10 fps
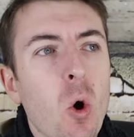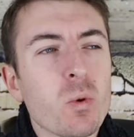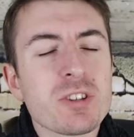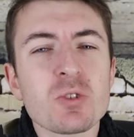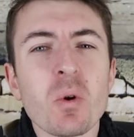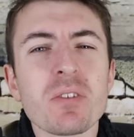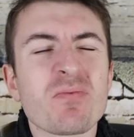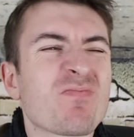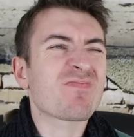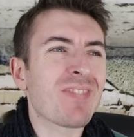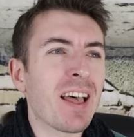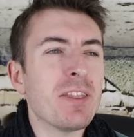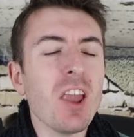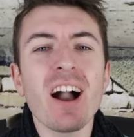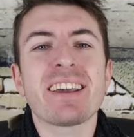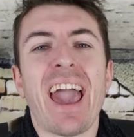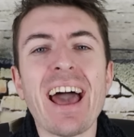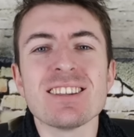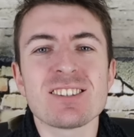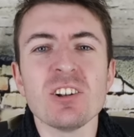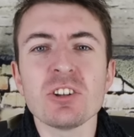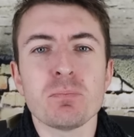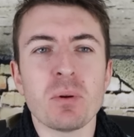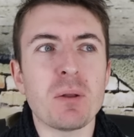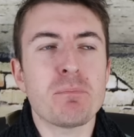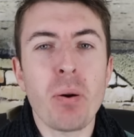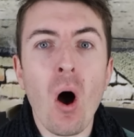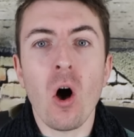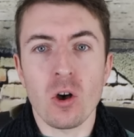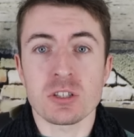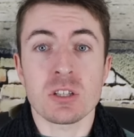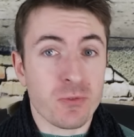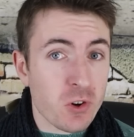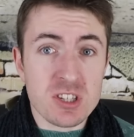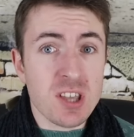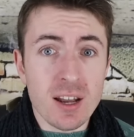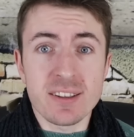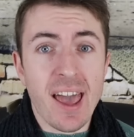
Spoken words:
was sort of not cancelled, but paused for a solid